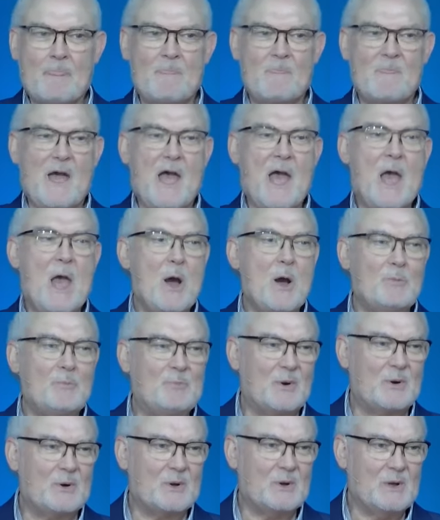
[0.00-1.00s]
The
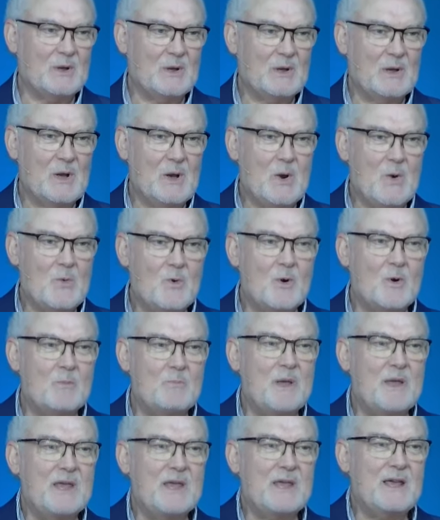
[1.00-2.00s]
helper will
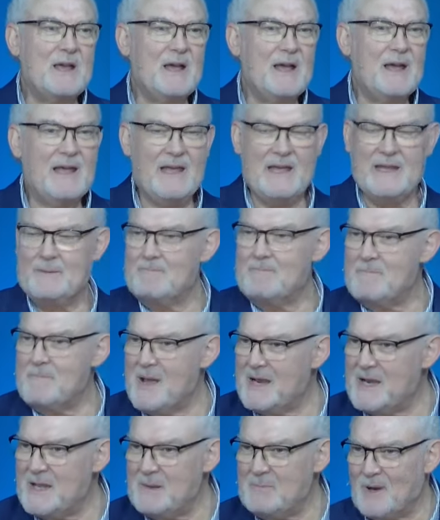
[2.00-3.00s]
be in
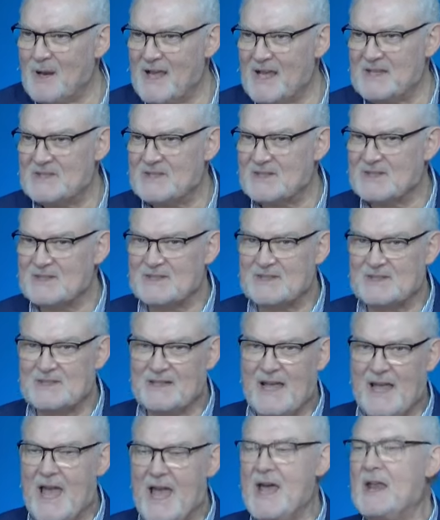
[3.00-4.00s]
many places
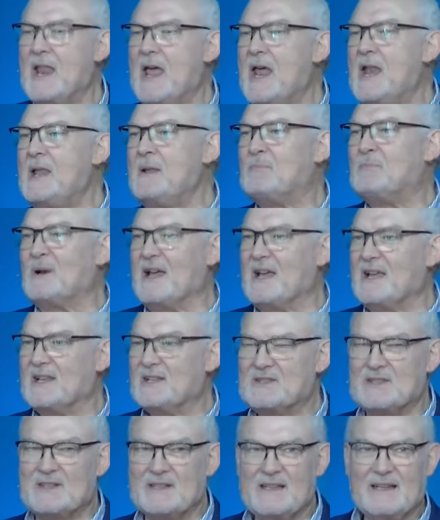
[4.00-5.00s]
and any
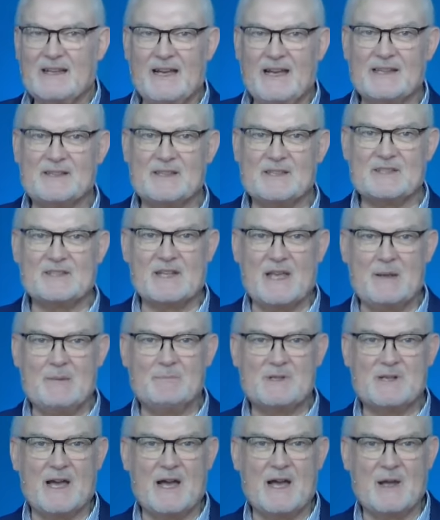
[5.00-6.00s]
place at the
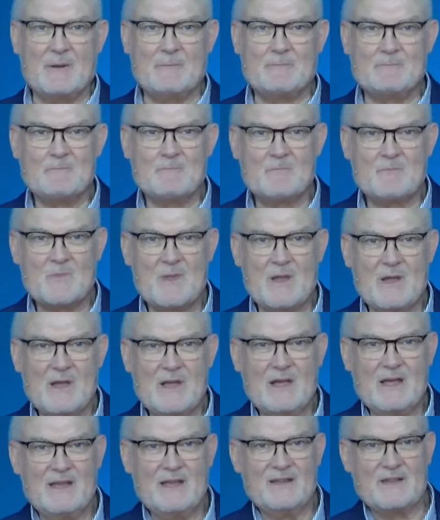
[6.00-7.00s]
same time.
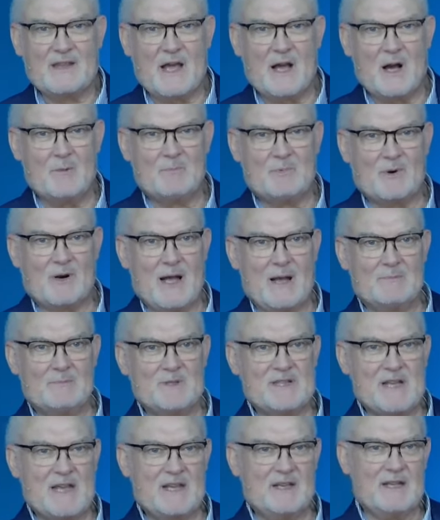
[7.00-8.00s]
The helper I'm
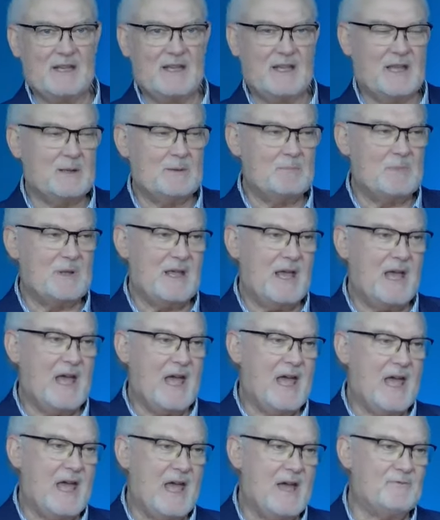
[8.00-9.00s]
sending can be
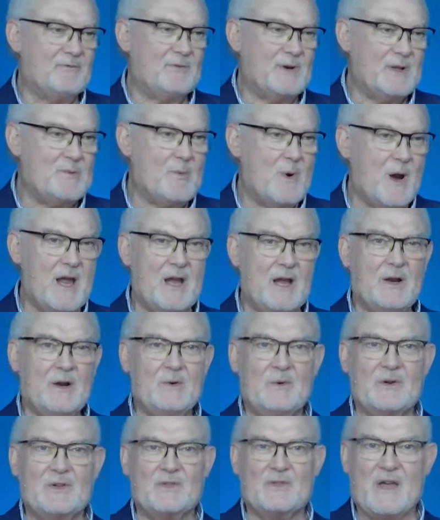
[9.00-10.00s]
everywhere
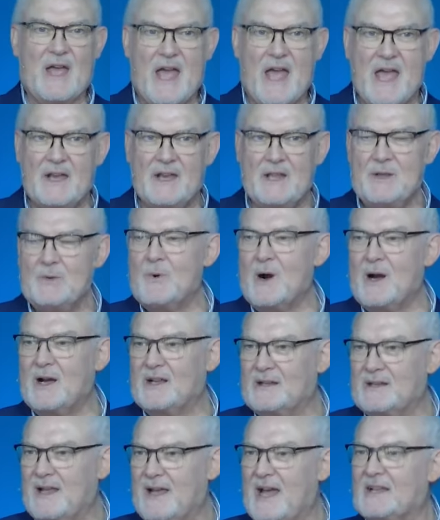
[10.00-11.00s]
with
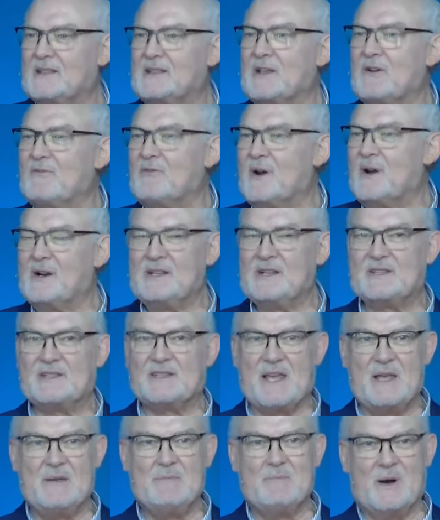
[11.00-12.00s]
anyone at the very
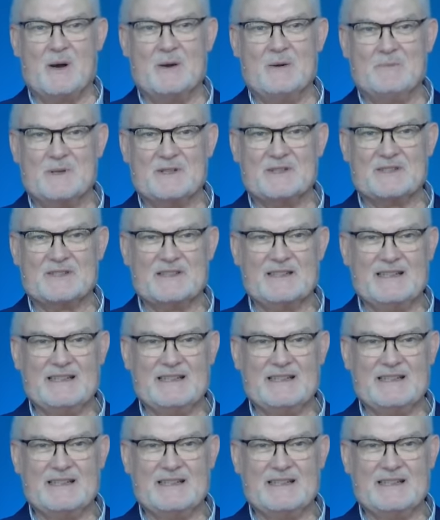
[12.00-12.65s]
same moment.